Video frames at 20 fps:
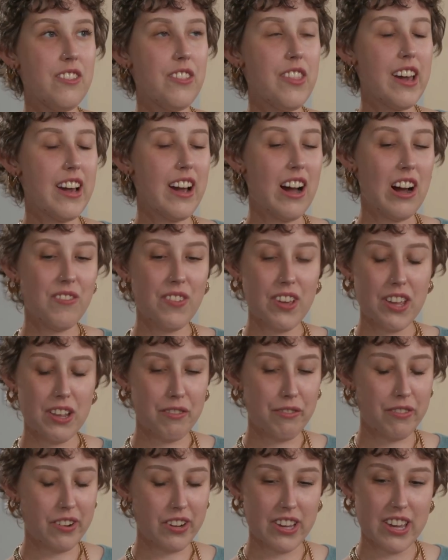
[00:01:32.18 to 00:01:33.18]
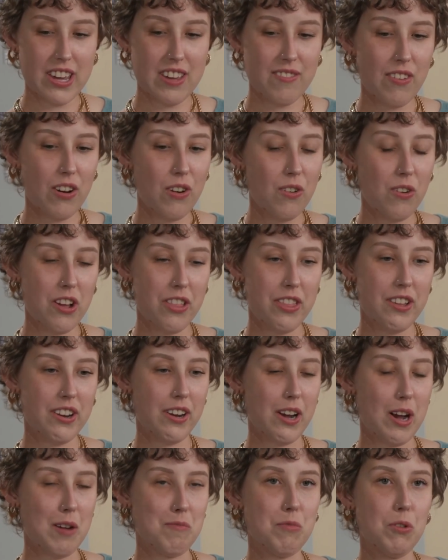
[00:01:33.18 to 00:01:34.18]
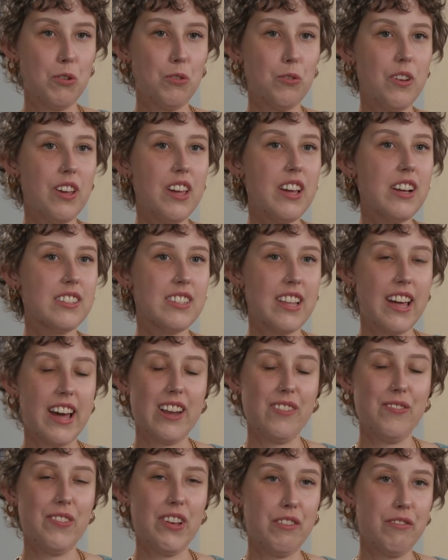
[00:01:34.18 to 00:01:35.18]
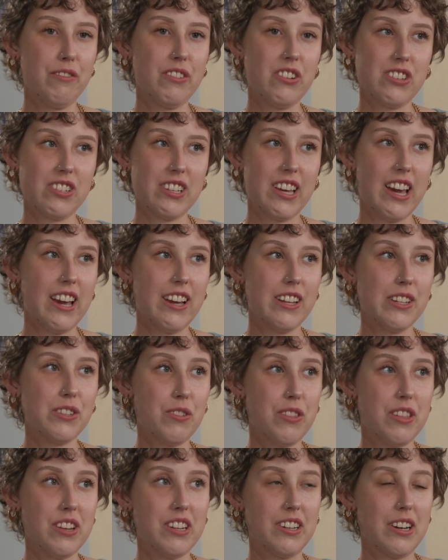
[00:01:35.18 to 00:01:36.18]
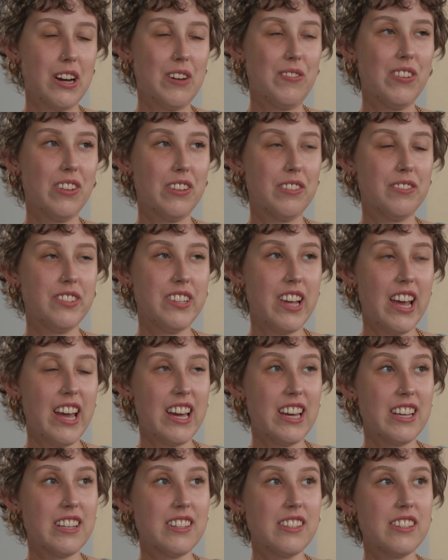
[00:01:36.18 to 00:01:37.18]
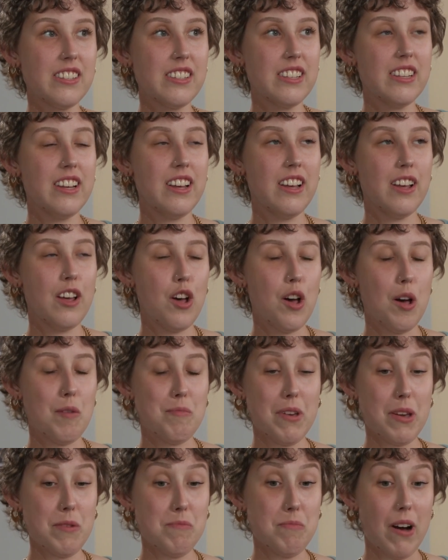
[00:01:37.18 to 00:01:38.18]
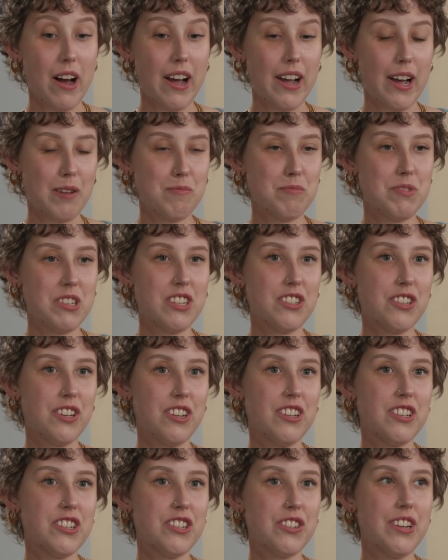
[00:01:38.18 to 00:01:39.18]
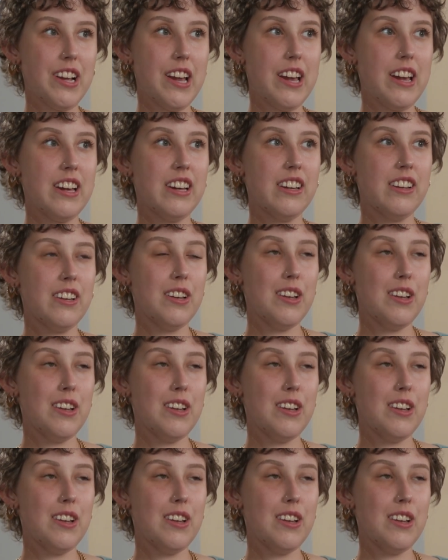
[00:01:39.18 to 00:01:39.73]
They got me in for chemo within a couple of weeks. They had me in for scans within a couple of days, a big biopsy surgery.